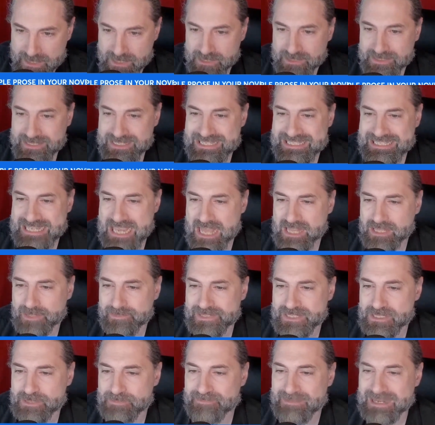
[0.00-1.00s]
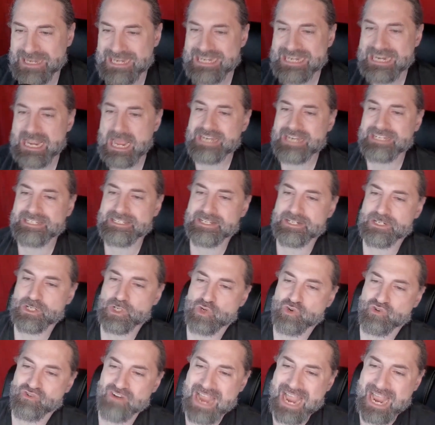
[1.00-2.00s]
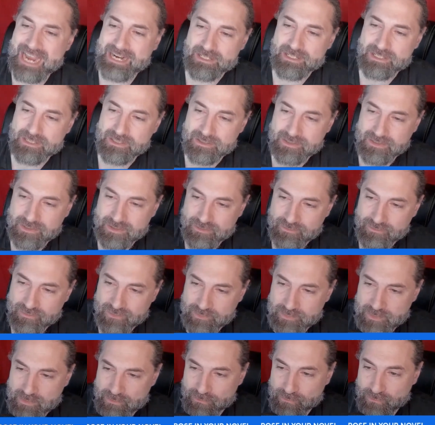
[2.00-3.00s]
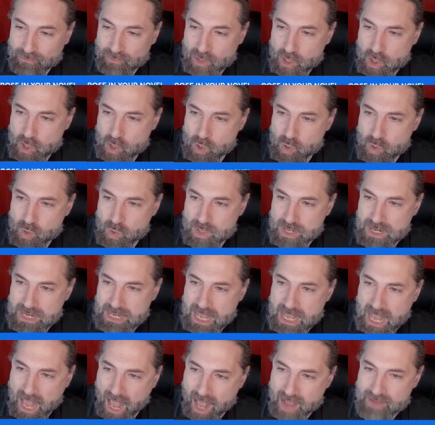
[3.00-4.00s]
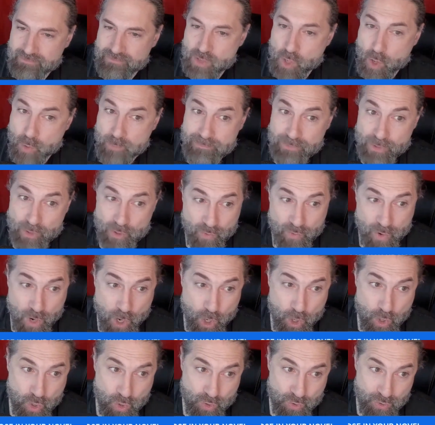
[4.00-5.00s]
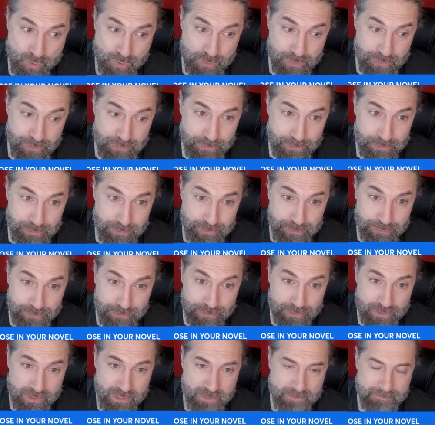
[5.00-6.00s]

These elements might detract from the flow of your prose.